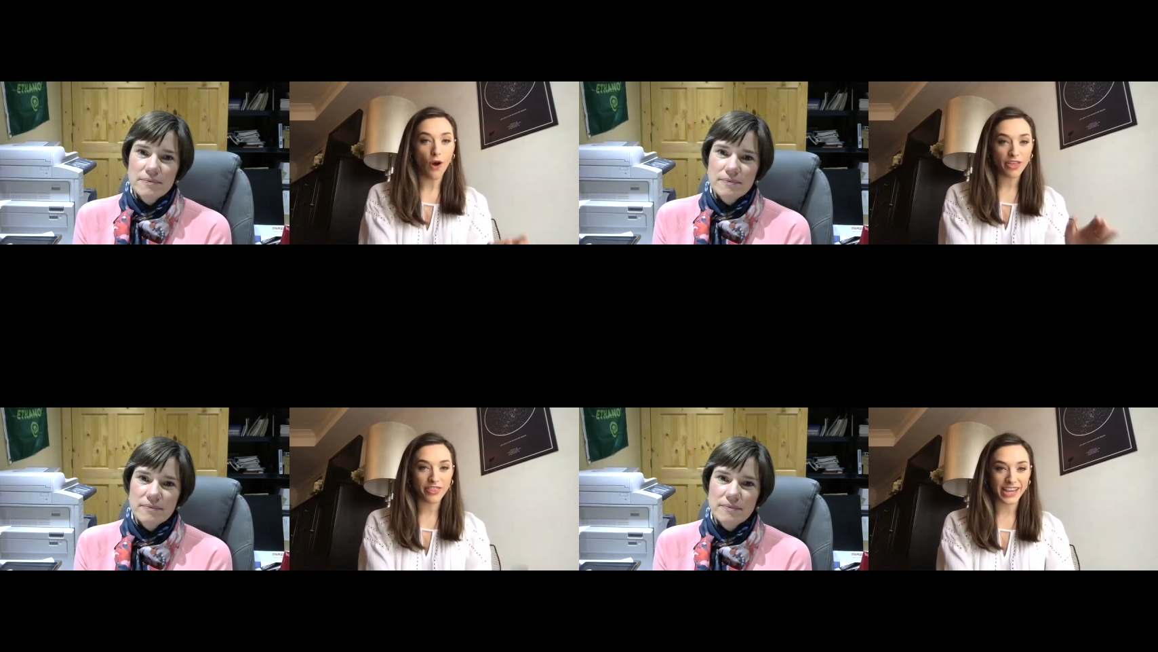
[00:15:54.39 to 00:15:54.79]

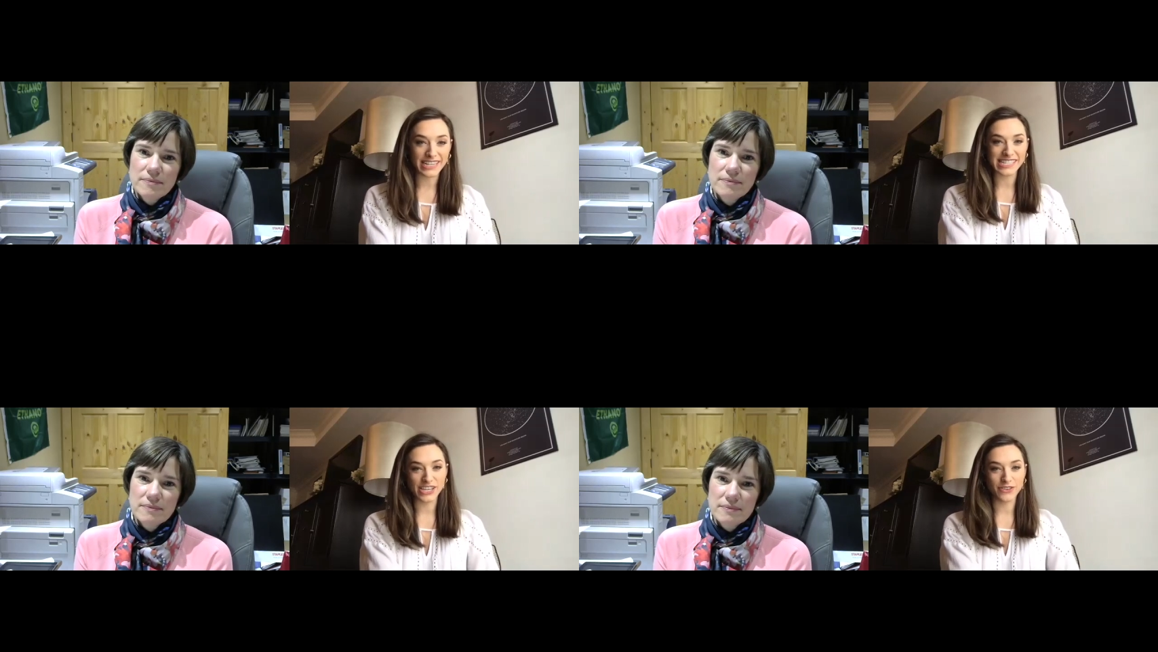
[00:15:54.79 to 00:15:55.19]
Speaker 1: all the
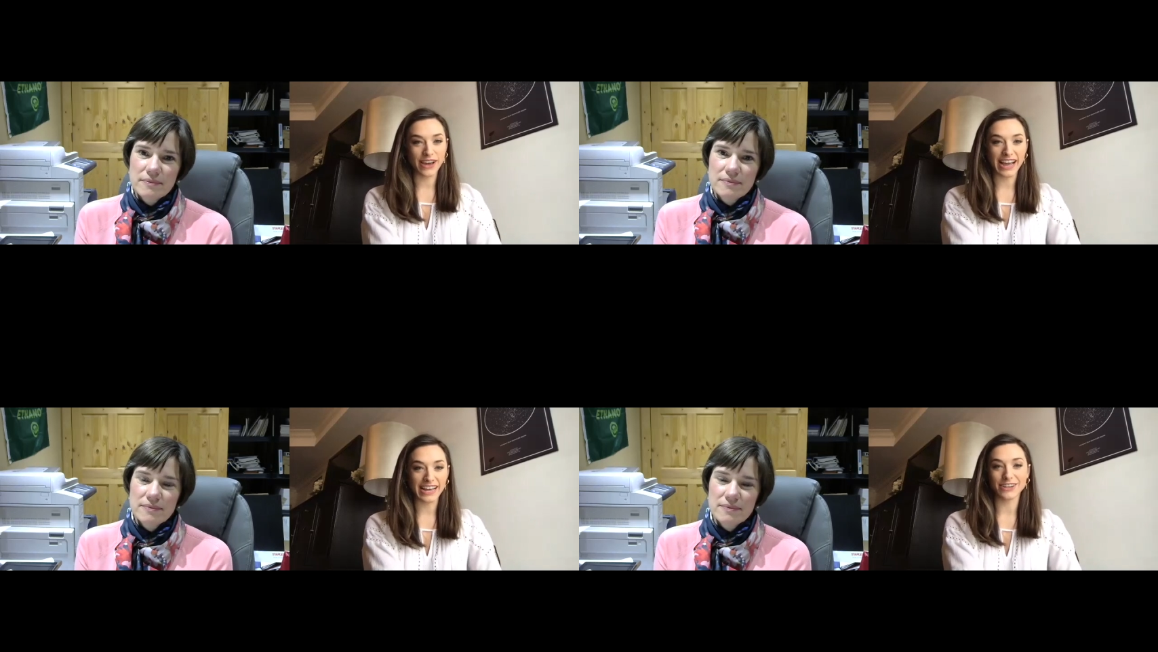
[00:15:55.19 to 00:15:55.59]
things that you
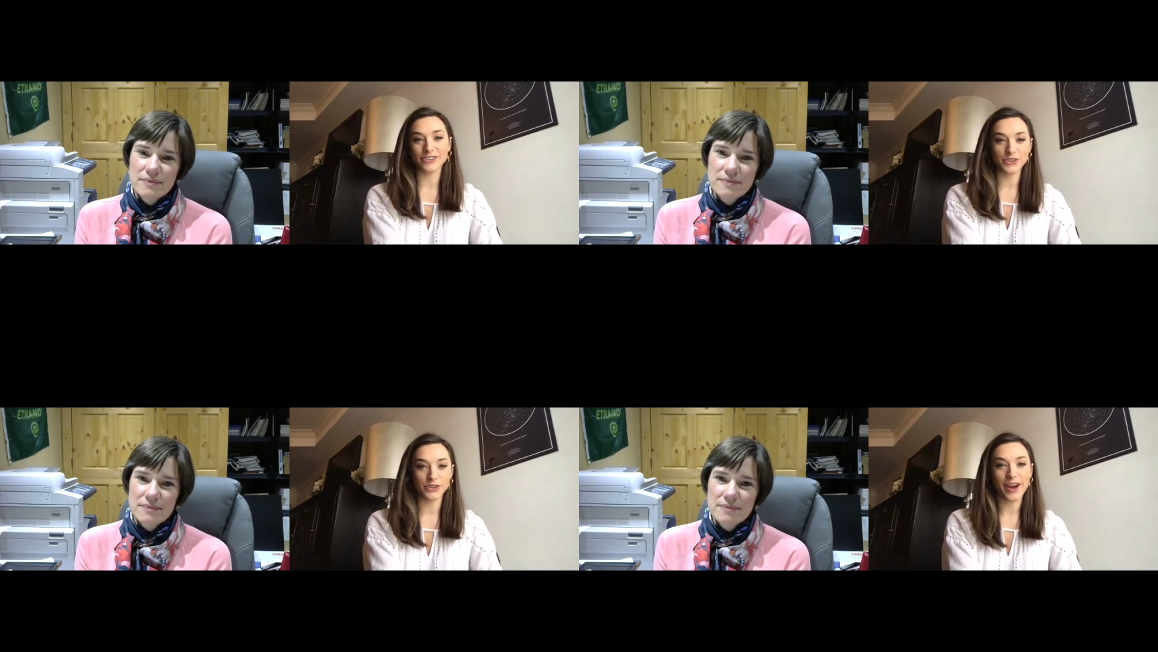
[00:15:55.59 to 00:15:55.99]
guys
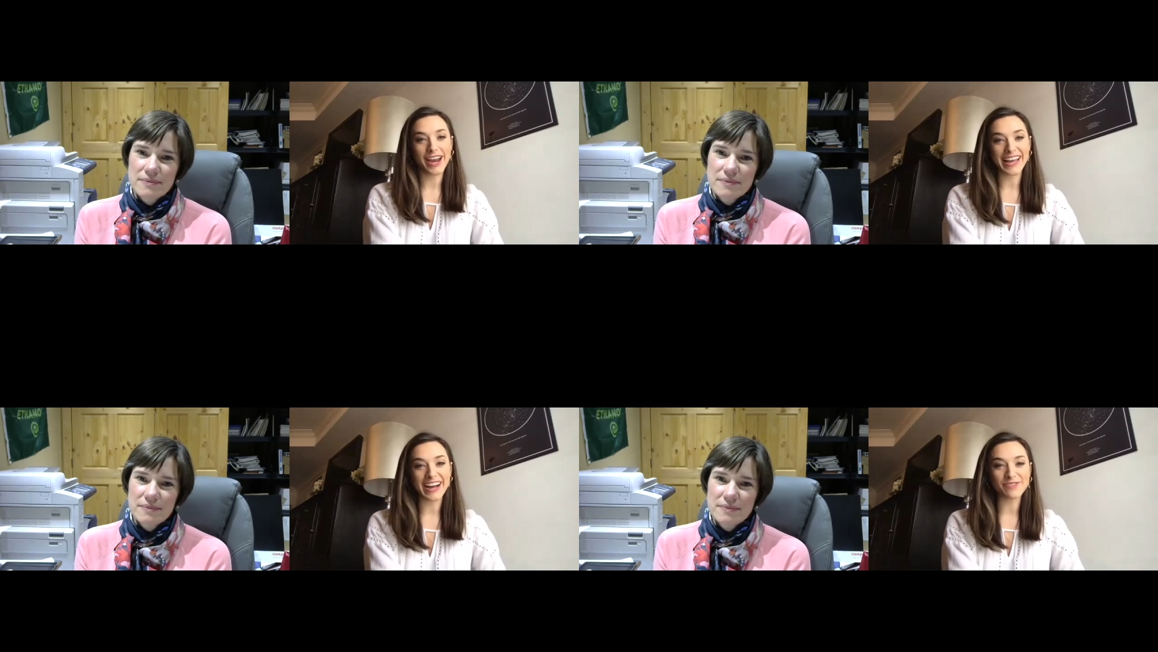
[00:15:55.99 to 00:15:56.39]
are doing
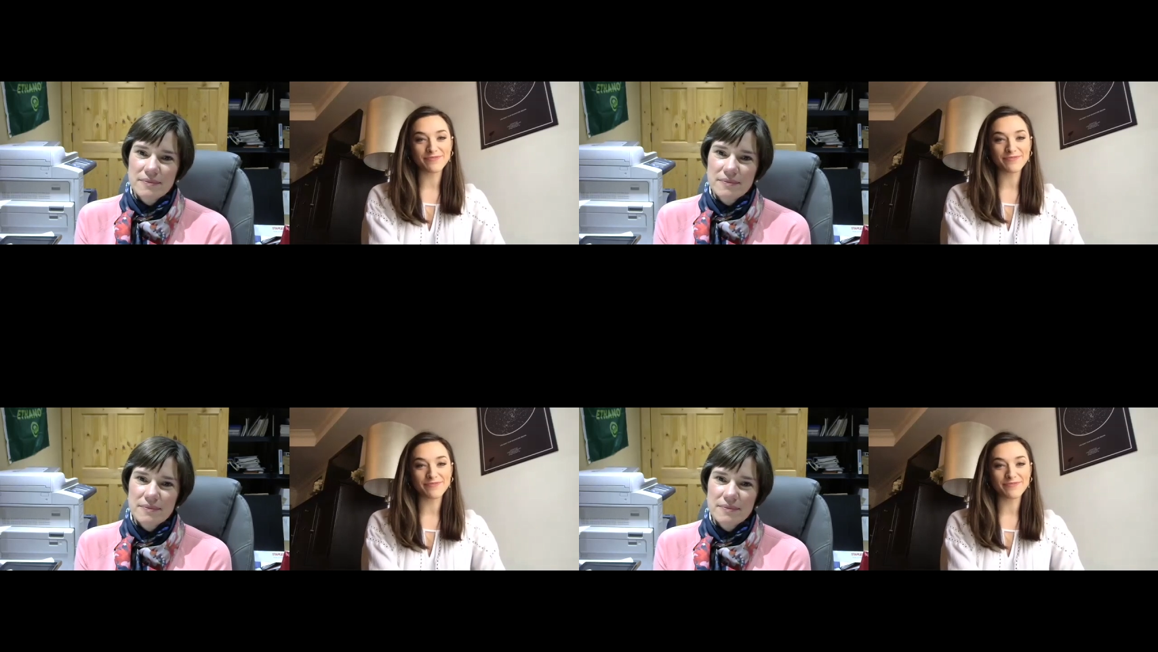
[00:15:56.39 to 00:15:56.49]
right now?